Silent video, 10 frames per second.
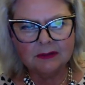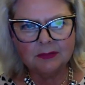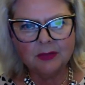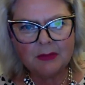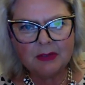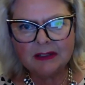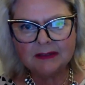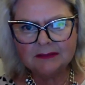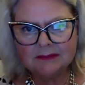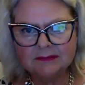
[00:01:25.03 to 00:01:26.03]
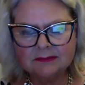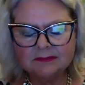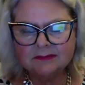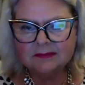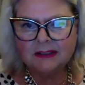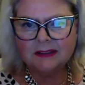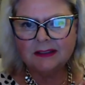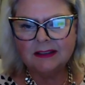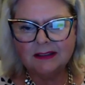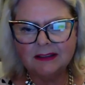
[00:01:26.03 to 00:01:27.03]
women
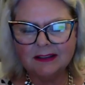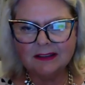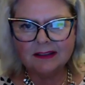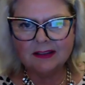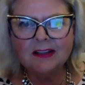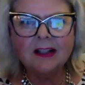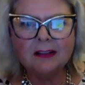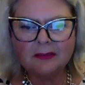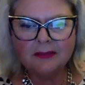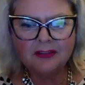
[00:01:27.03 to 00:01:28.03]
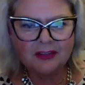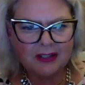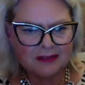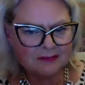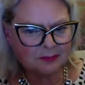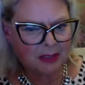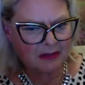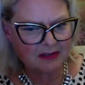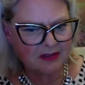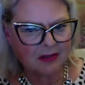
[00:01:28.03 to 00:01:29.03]
in gloves and
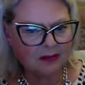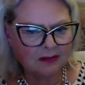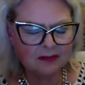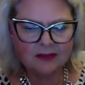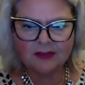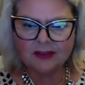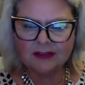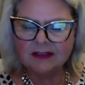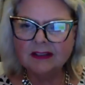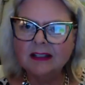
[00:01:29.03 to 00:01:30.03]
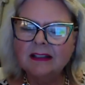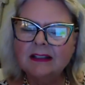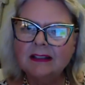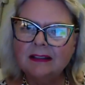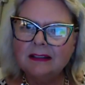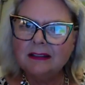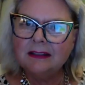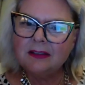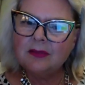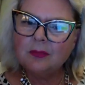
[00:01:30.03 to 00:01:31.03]
parasols and
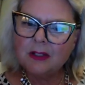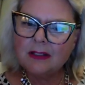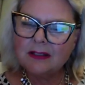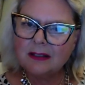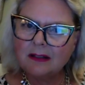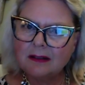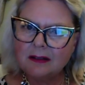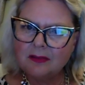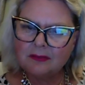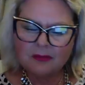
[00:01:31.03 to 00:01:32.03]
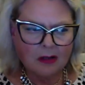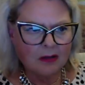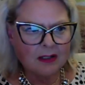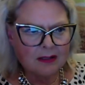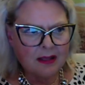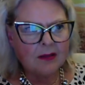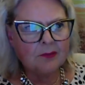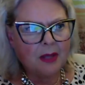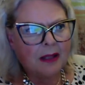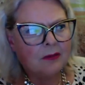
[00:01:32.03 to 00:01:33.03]
once you are in that
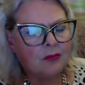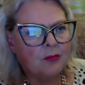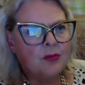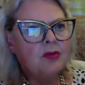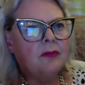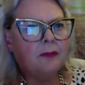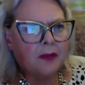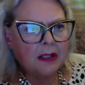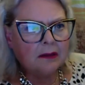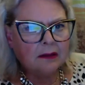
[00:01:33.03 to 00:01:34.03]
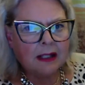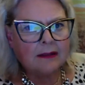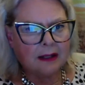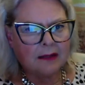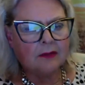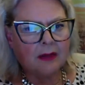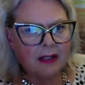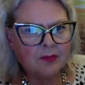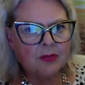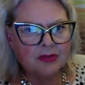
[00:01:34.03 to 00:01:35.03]
bathroom, you feel that kind of
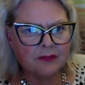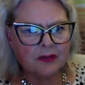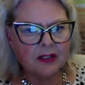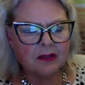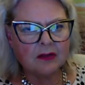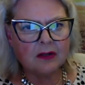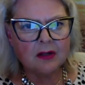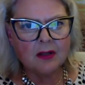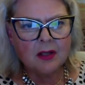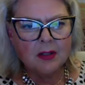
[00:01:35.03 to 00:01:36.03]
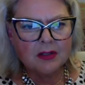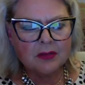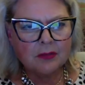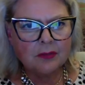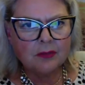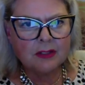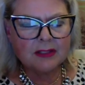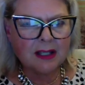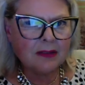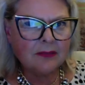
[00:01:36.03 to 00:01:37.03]
atmosphere. So,
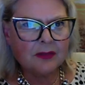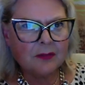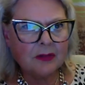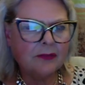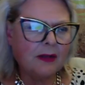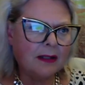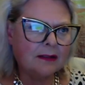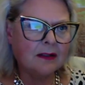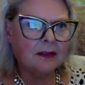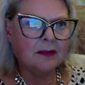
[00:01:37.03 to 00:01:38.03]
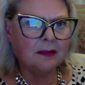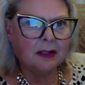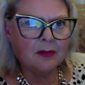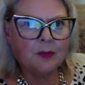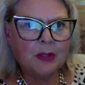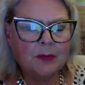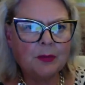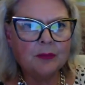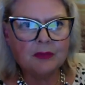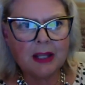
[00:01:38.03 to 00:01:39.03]
aside from the fact that a lot of
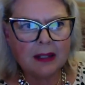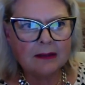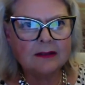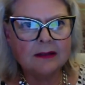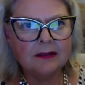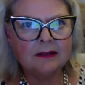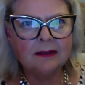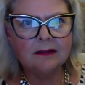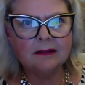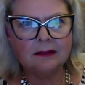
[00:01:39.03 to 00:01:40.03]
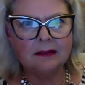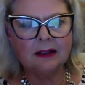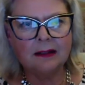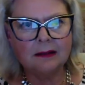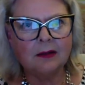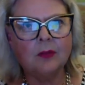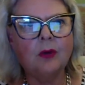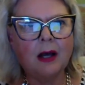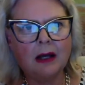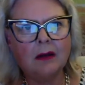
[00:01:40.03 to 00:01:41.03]
people reacted like,
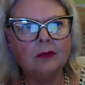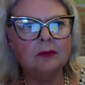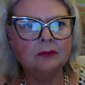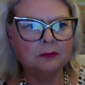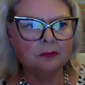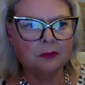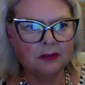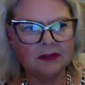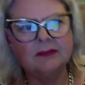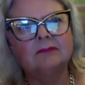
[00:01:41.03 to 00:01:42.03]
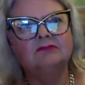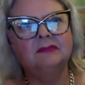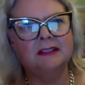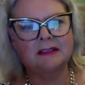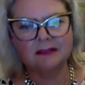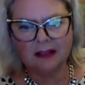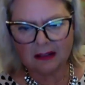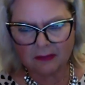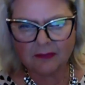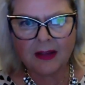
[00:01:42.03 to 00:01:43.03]
wow, what it's a
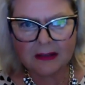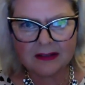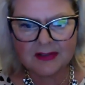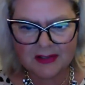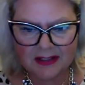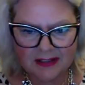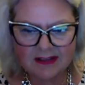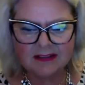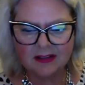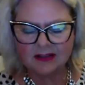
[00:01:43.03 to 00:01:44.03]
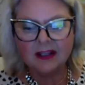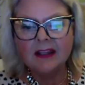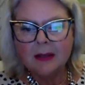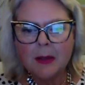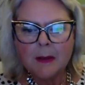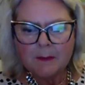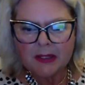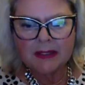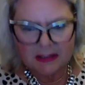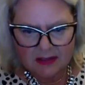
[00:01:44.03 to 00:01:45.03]
lot of fantasy,
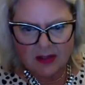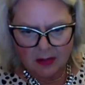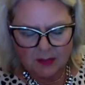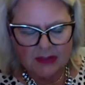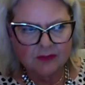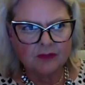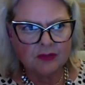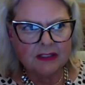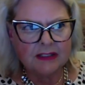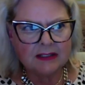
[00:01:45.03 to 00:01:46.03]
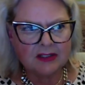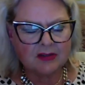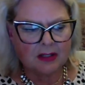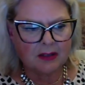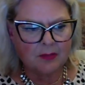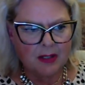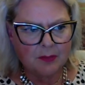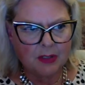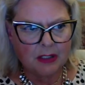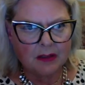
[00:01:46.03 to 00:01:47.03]
but this comment really struck me
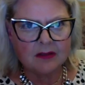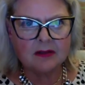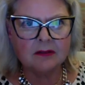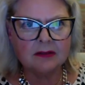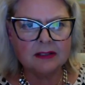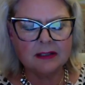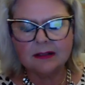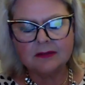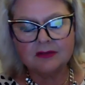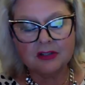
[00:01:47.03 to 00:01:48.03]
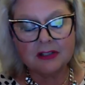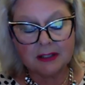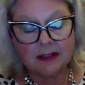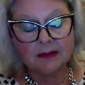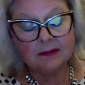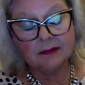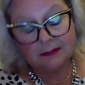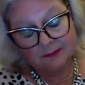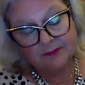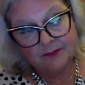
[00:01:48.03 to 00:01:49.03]
because she said,
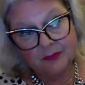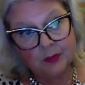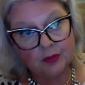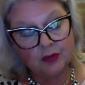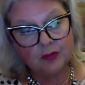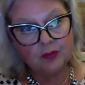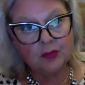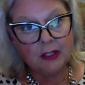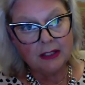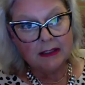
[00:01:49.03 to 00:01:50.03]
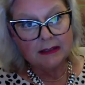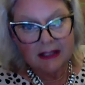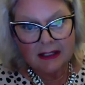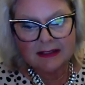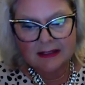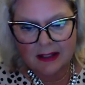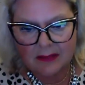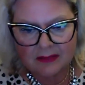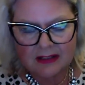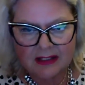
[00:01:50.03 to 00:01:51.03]
"Do you dust
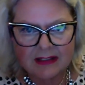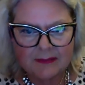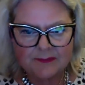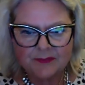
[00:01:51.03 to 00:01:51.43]
every day?"